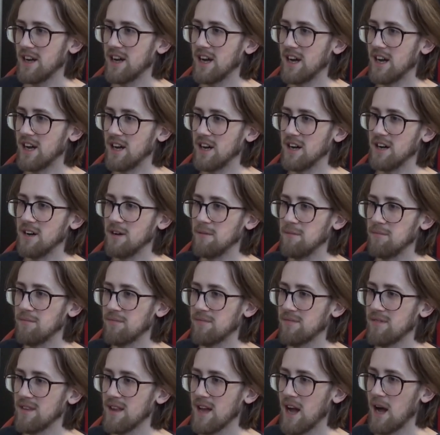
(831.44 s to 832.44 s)

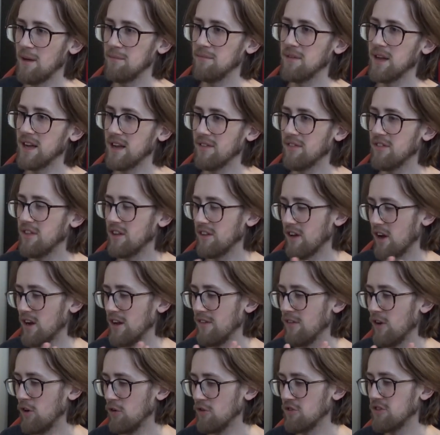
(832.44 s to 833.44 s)
I'm in the
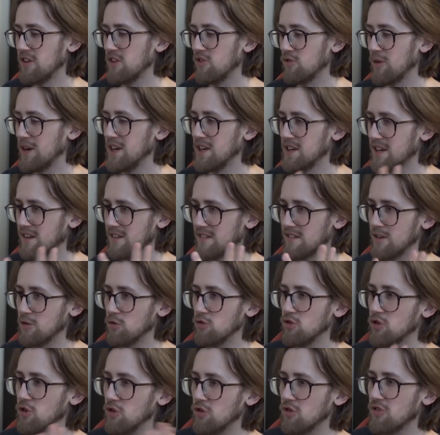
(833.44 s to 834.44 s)
whole situation, I
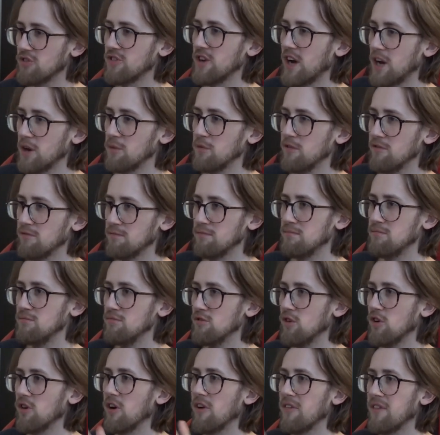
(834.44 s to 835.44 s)
still do side with
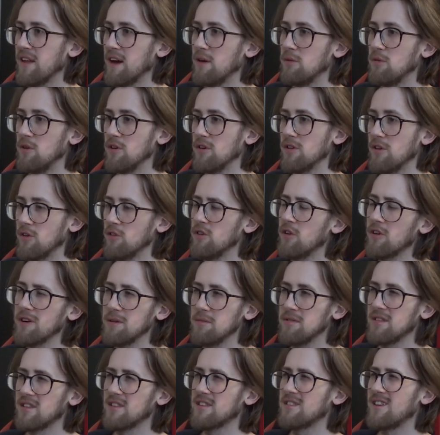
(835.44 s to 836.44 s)
Brooke on that one. Or not
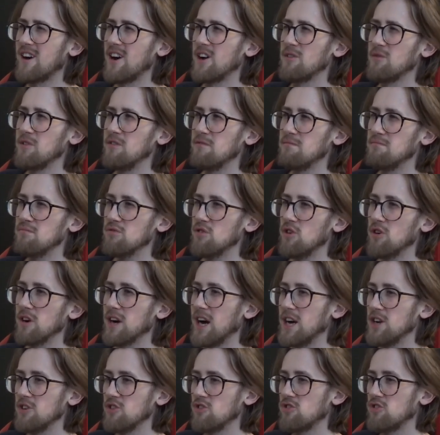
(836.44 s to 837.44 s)
even side with
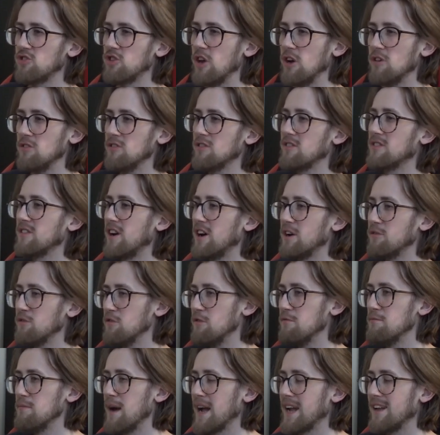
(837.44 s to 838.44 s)
Brooke, I just don't side
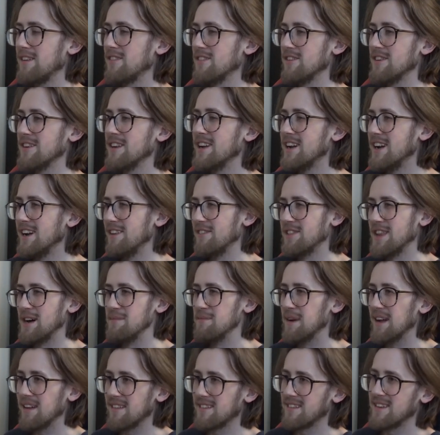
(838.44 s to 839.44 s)
with Peyton, if
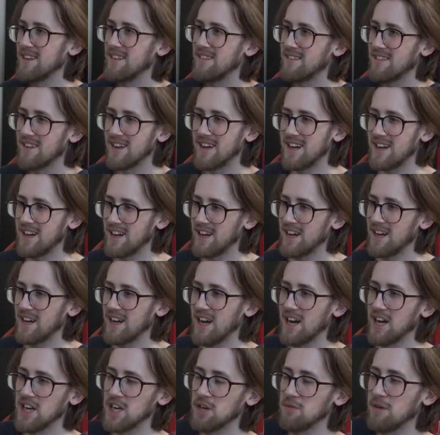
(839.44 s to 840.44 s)
that makes sense,
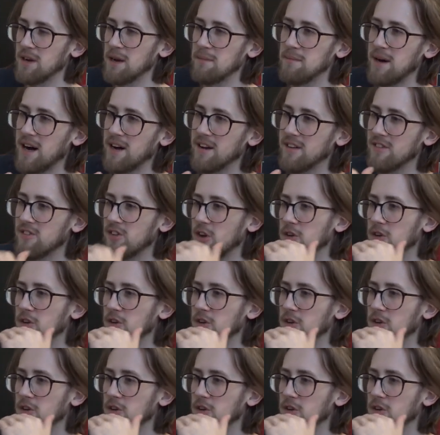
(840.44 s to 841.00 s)
how she went about it.